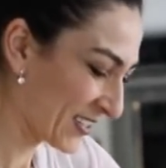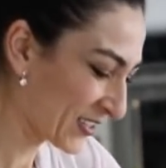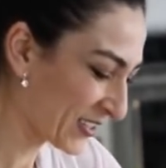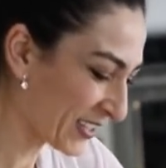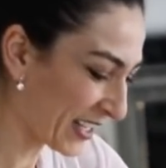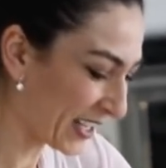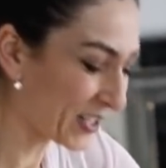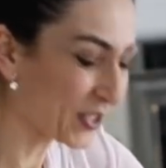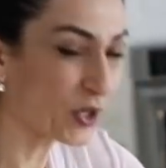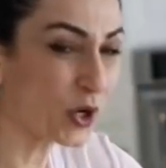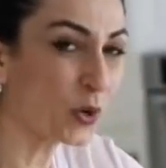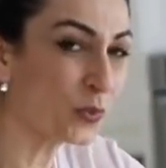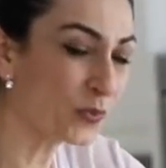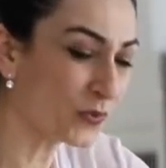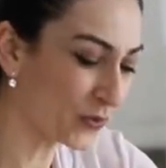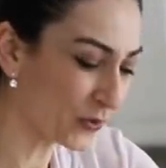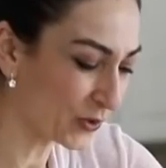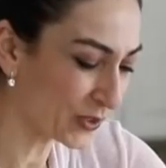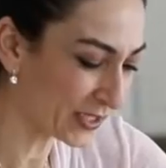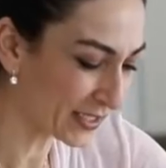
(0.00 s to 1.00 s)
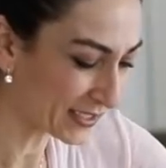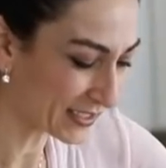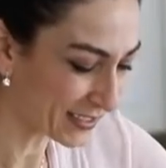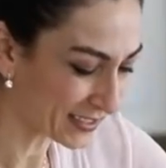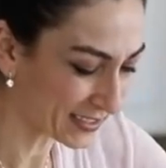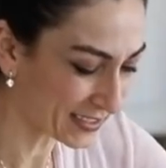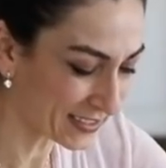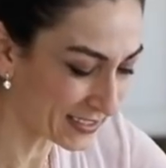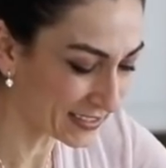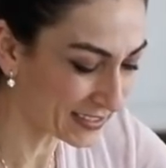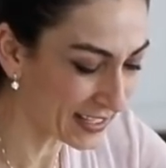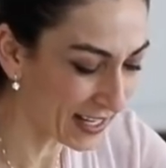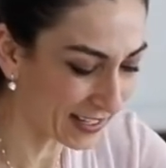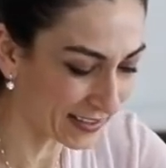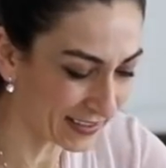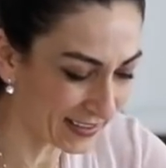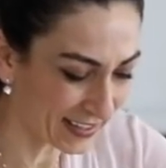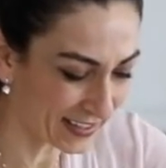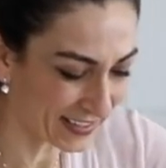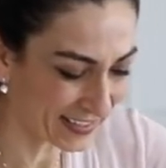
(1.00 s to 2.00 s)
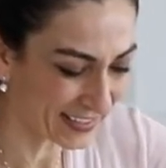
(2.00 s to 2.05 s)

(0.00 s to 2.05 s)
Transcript: Okay, hopefully this is done.